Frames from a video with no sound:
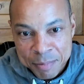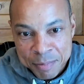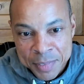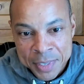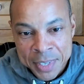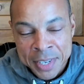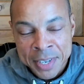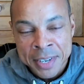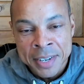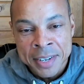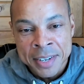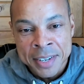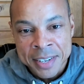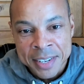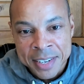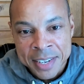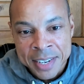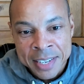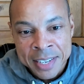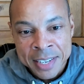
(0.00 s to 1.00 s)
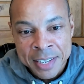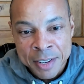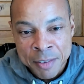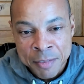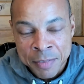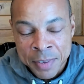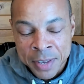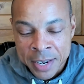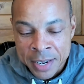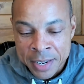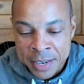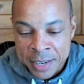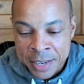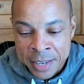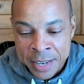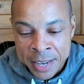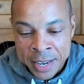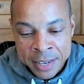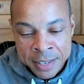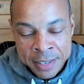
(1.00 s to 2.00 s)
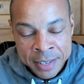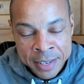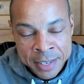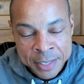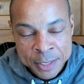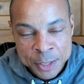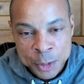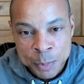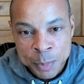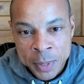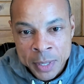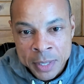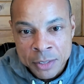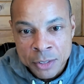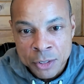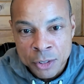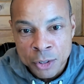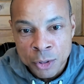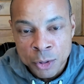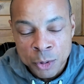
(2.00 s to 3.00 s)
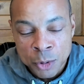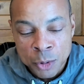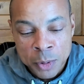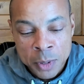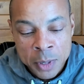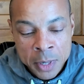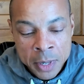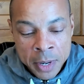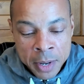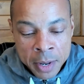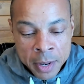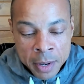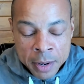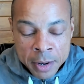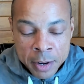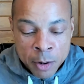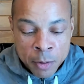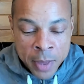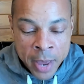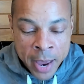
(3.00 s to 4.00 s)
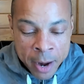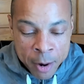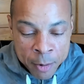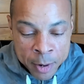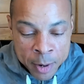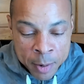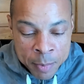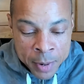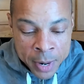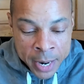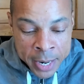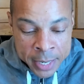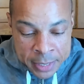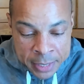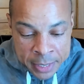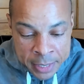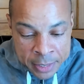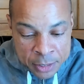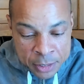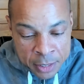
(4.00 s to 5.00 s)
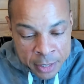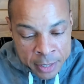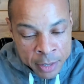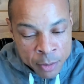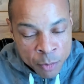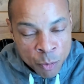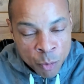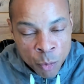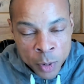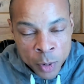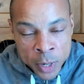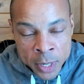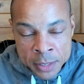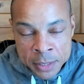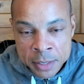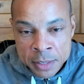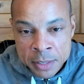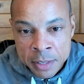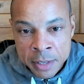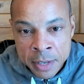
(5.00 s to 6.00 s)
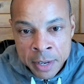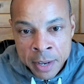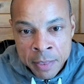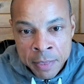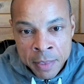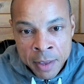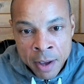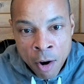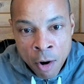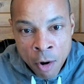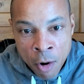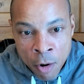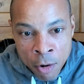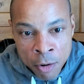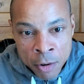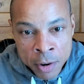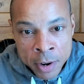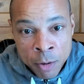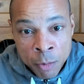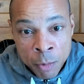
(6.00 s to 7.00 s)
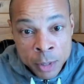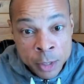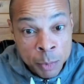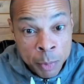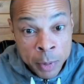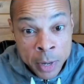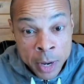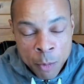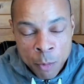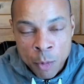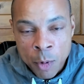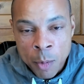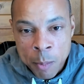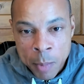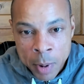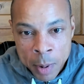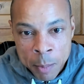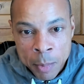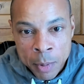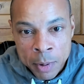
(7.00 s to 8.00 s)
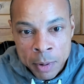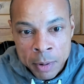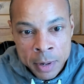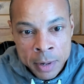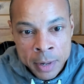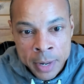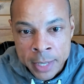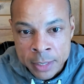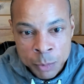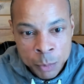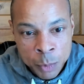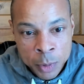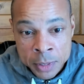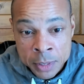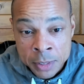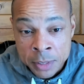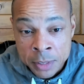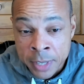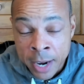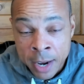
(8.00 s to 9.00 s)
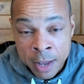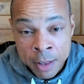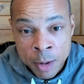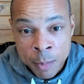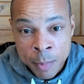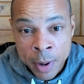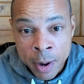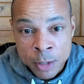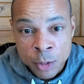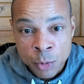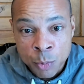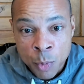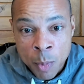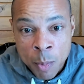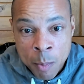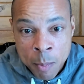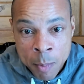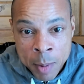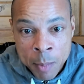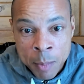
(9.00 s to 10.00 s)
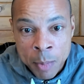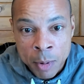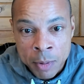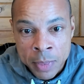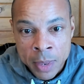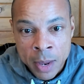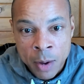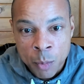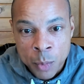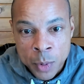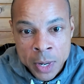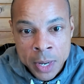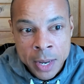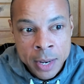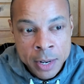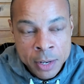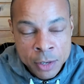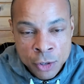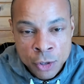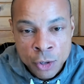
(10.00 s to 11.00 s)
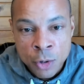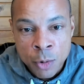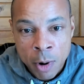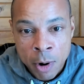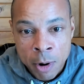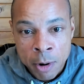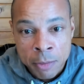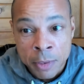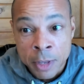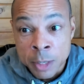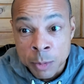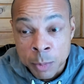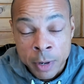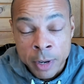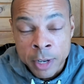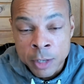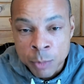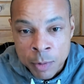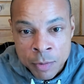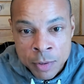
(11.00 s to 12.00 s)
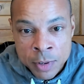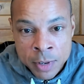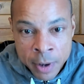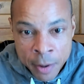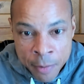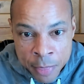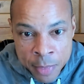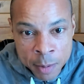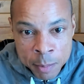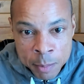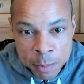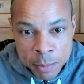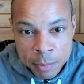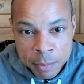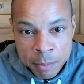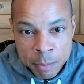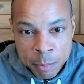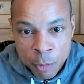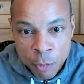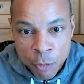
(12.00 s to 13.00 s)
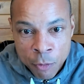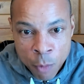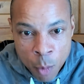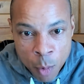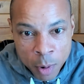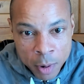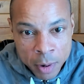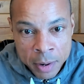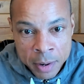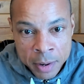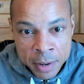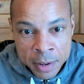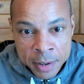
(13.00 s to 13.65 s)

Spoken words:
Yeah, I love that. And that speaks to, the acronym that I teach in RENTS, and the R in RENTS being remember. And that's what it's exactly about. Us remember that we can do hard things because we've done them before.